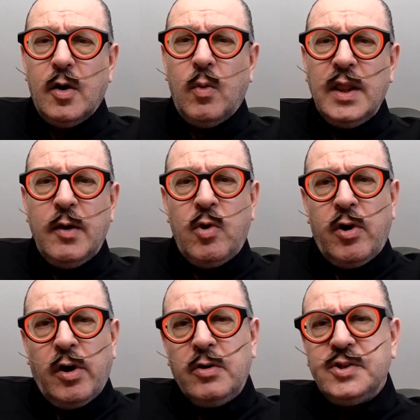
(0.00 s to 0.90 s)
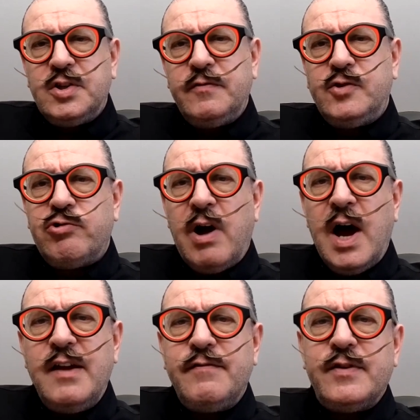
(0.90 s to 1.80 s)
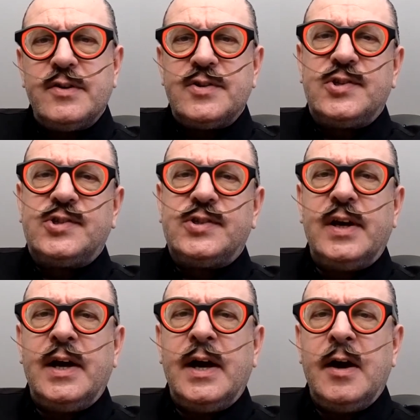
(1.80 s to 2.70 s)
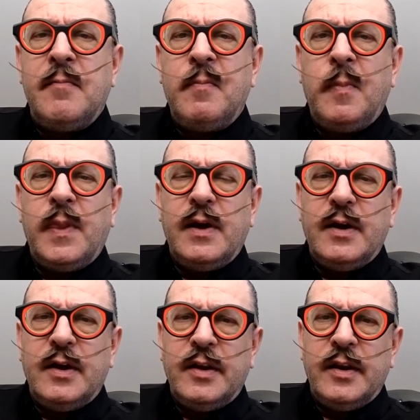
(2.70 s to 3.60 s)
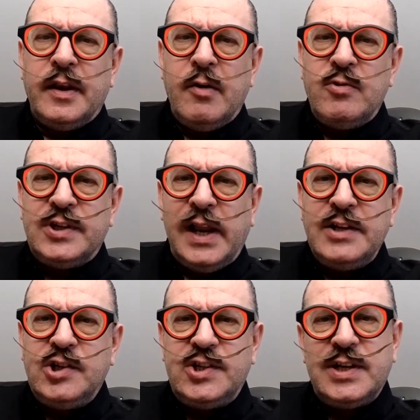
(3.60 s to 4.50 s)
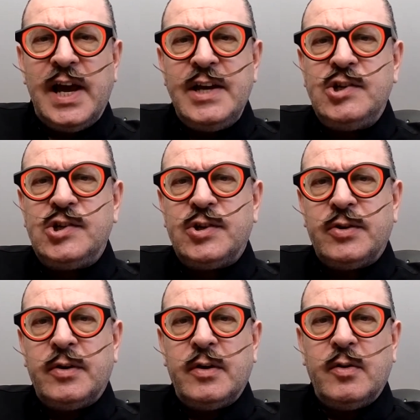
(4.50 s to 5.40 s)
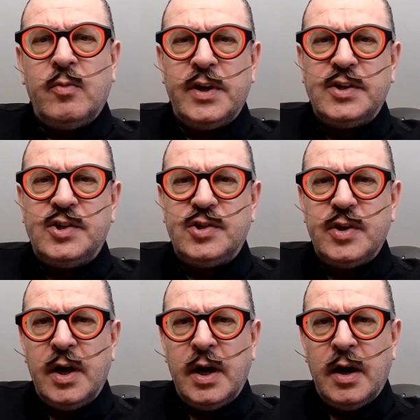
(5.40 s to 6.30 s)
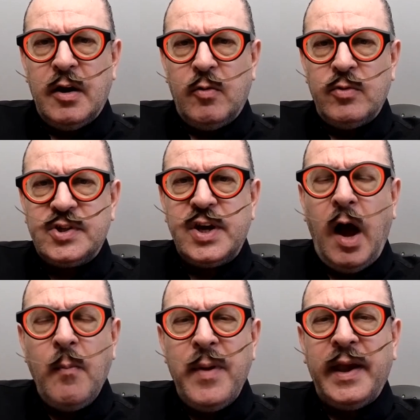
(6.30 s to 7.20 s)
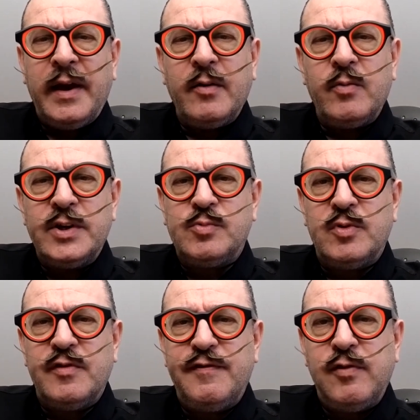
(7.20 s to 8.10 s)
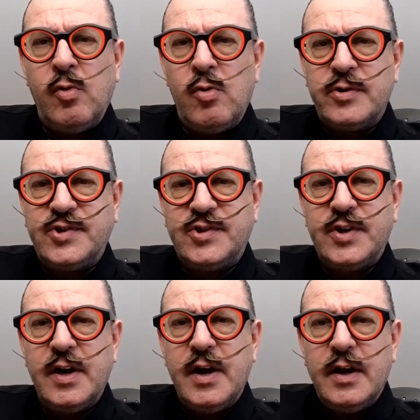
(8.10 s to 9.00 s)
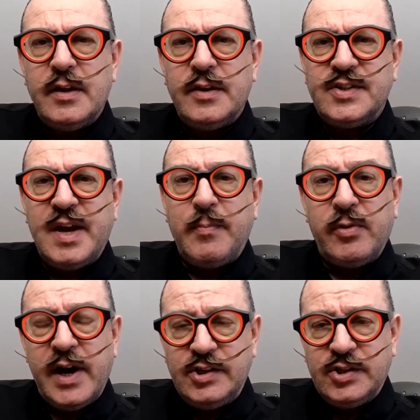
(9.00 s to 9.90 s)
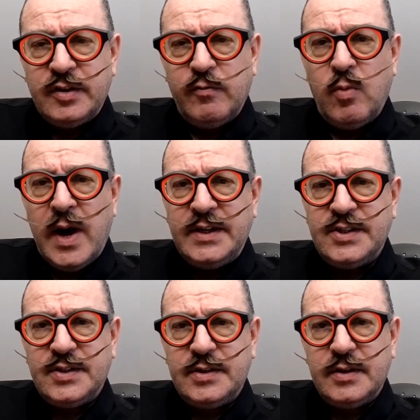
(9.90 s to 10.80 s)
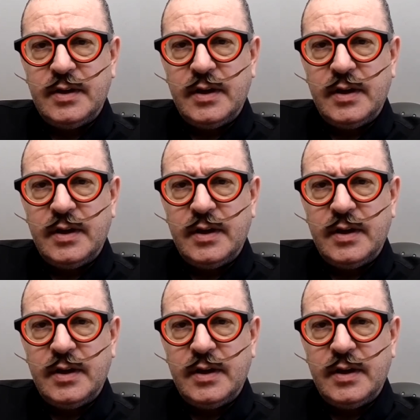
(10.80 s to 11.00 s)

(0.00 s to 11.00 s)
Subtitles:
Well, there were a lot of drivers. There was legislation which was coming, which would force the separation of waste,